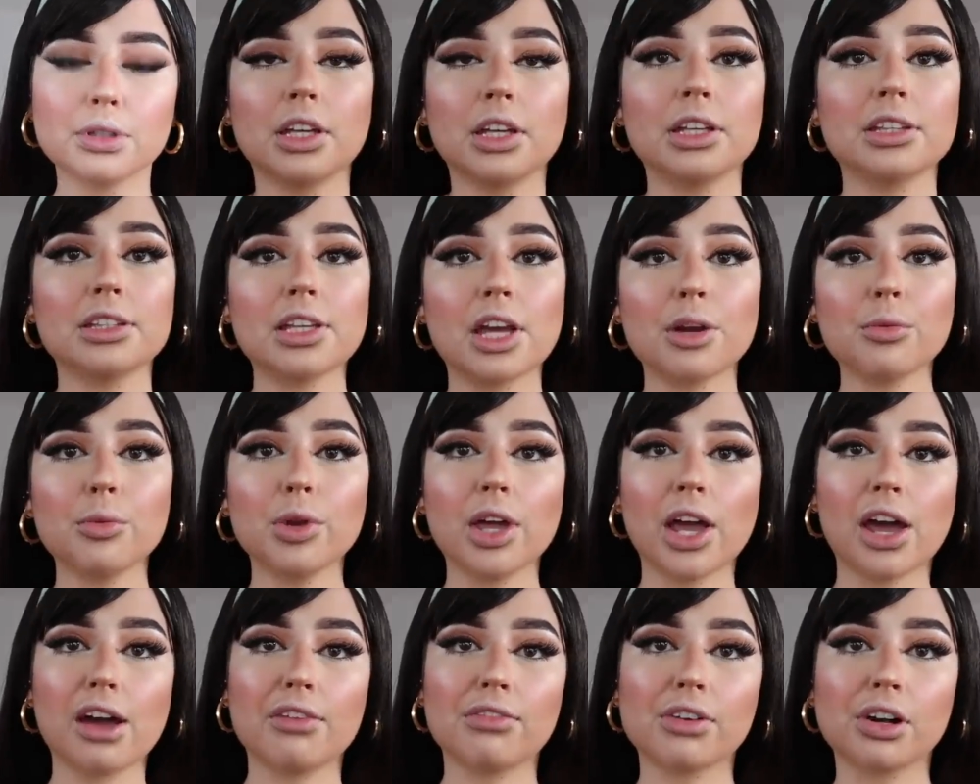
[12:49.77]
And then
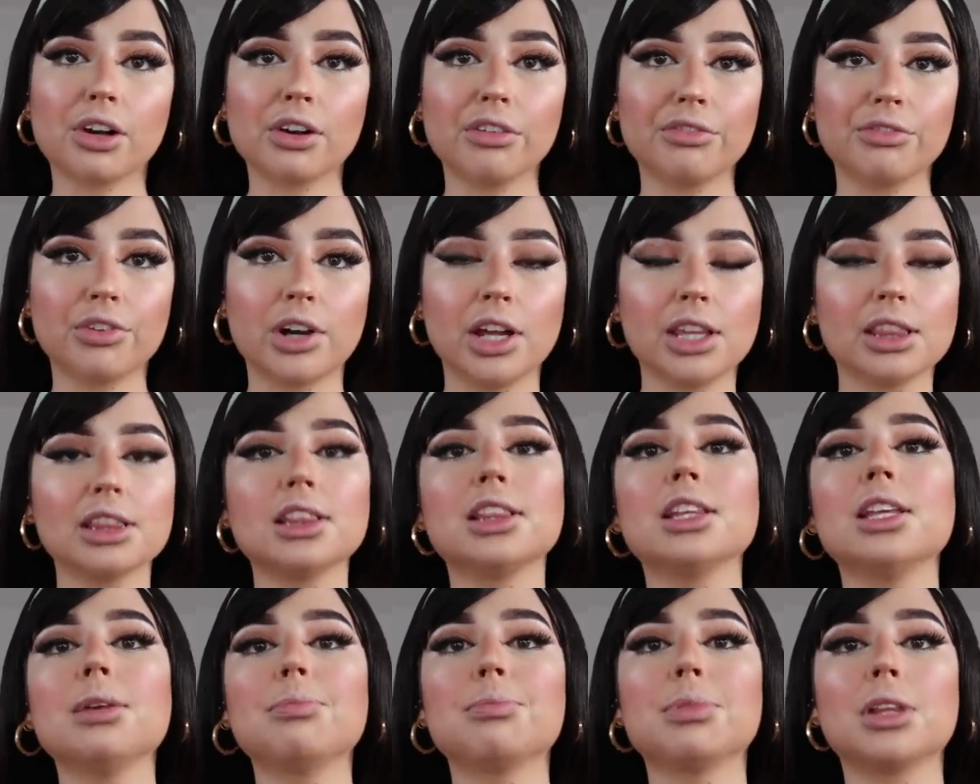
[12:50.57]
we have our friend
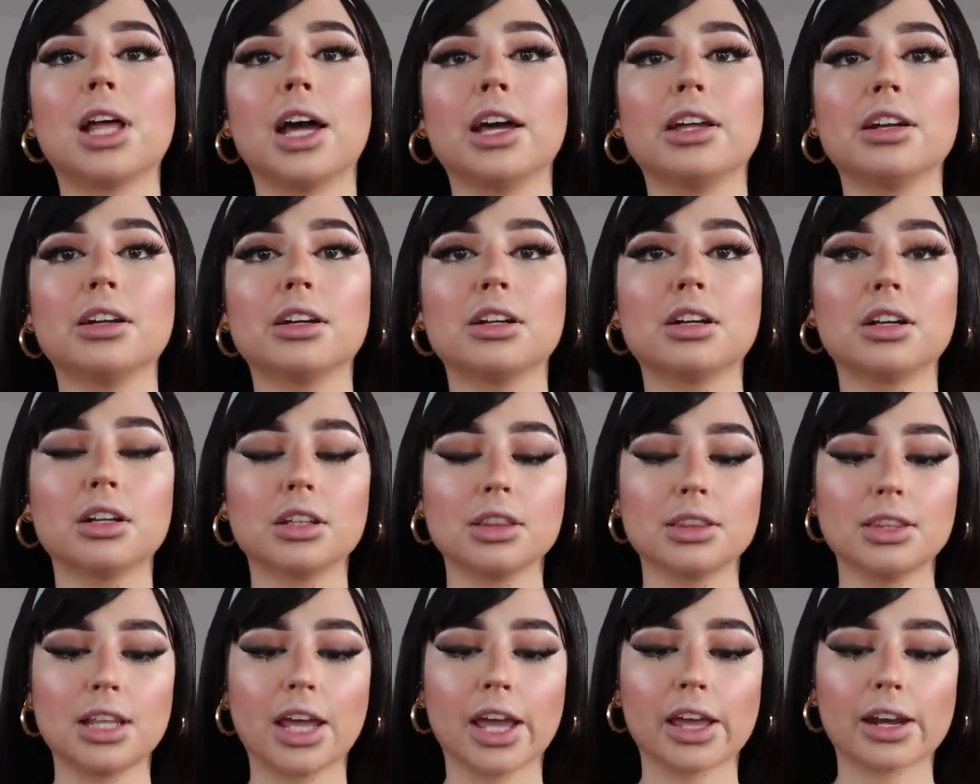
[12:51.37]
lip
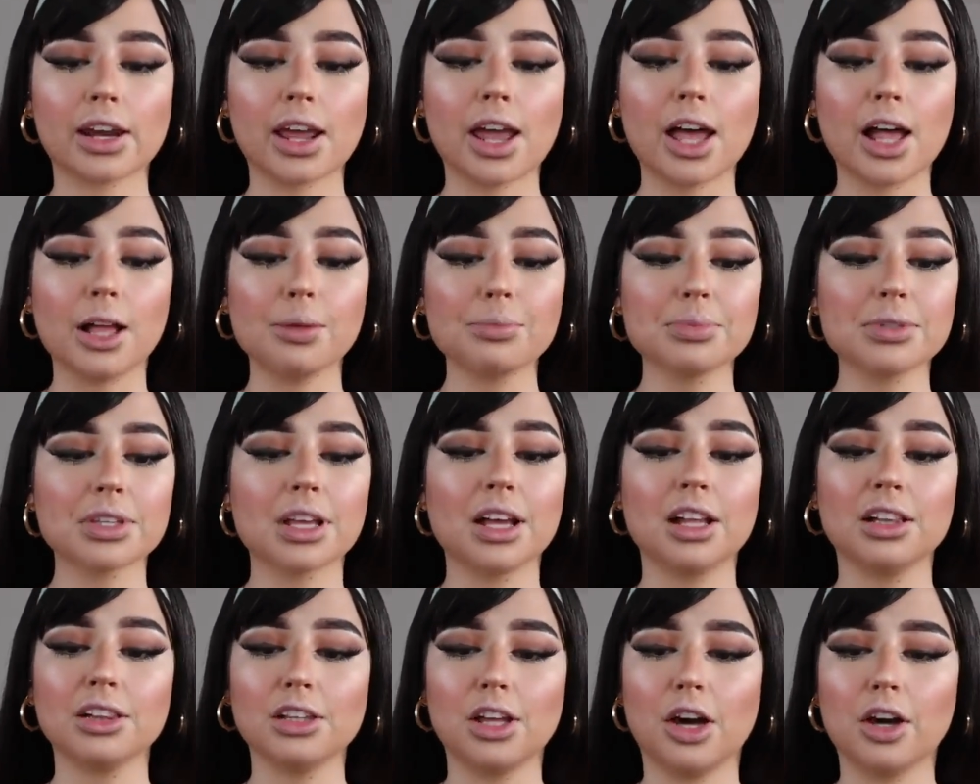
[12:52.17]
liner that helps
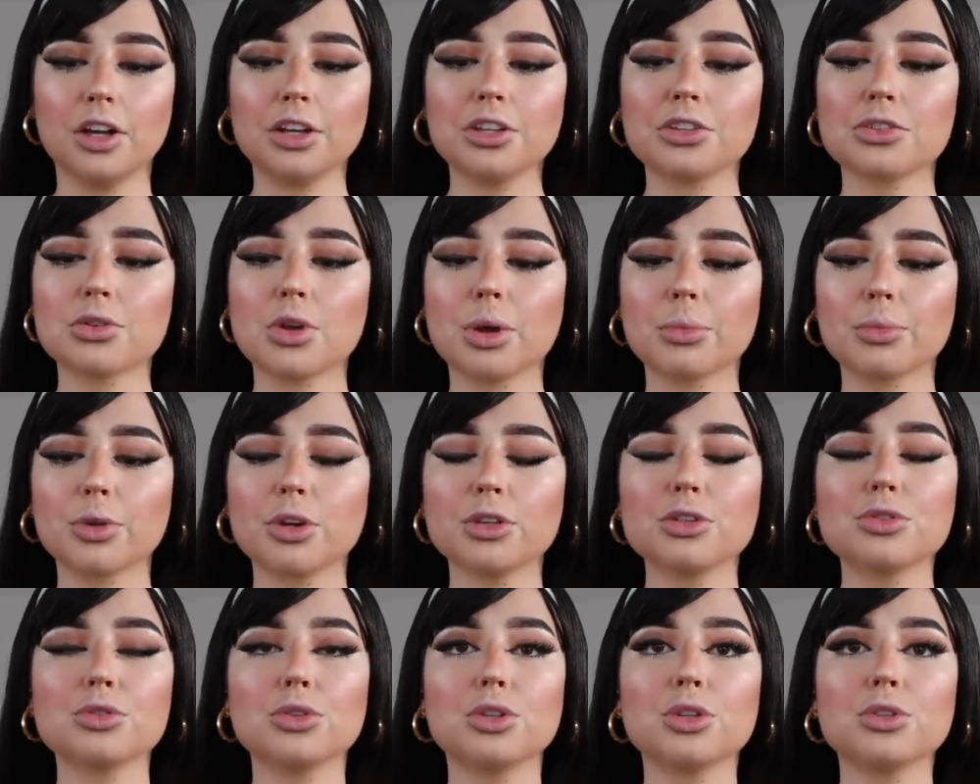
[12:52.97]
a lot. So I'm
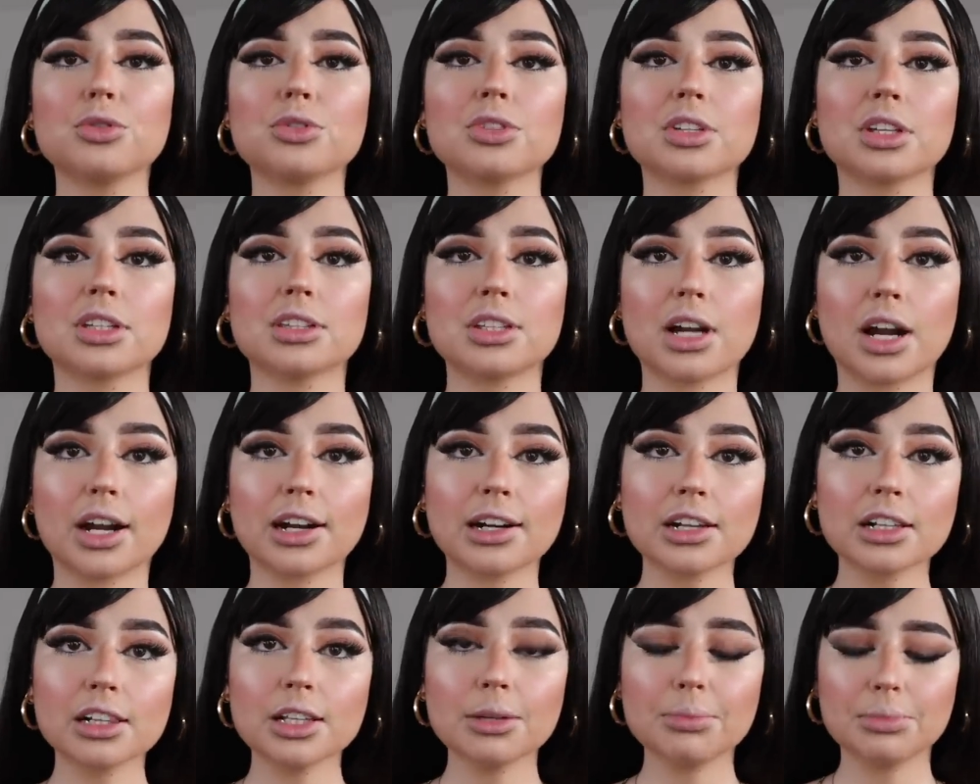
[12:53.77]
going to use a
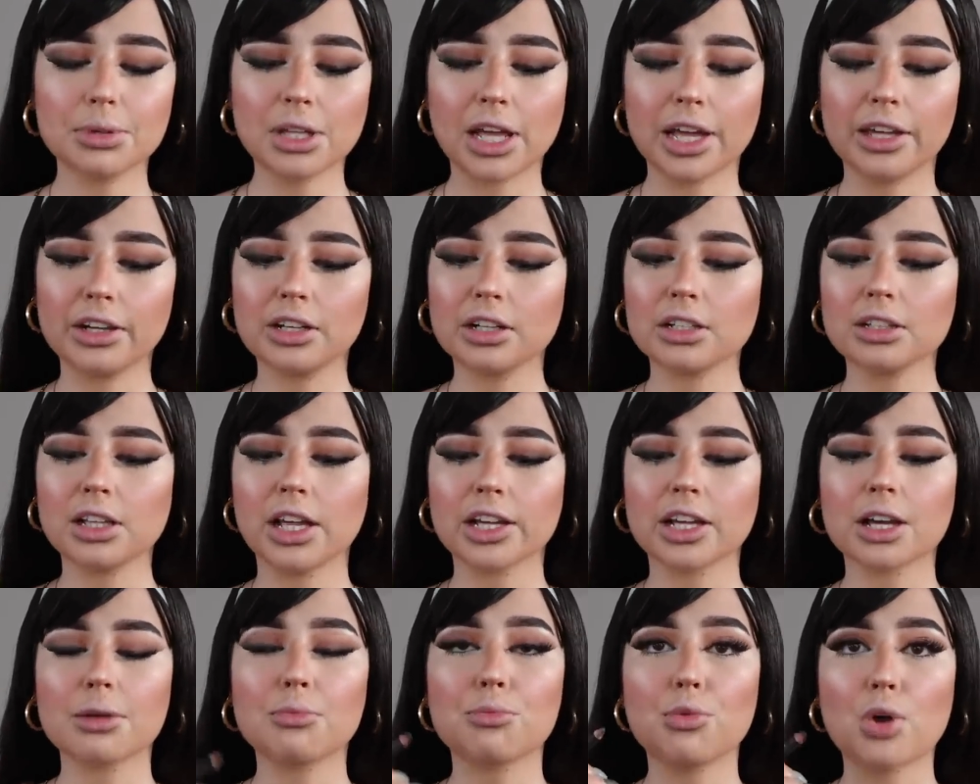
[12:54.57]
dark lip liner,
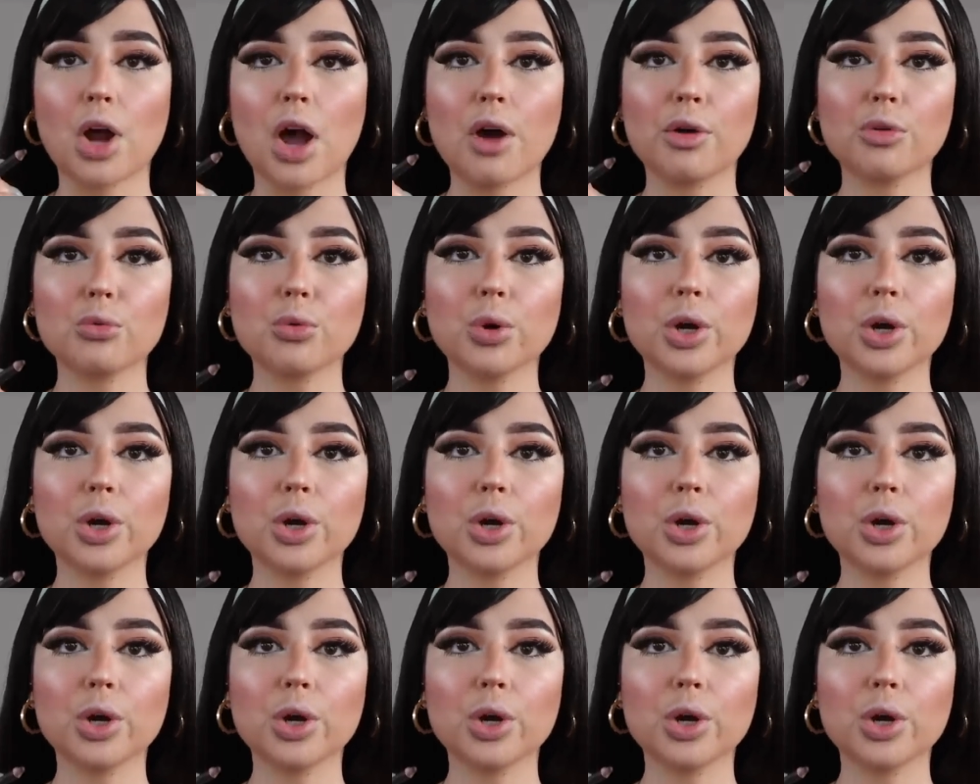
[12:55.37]
like a brown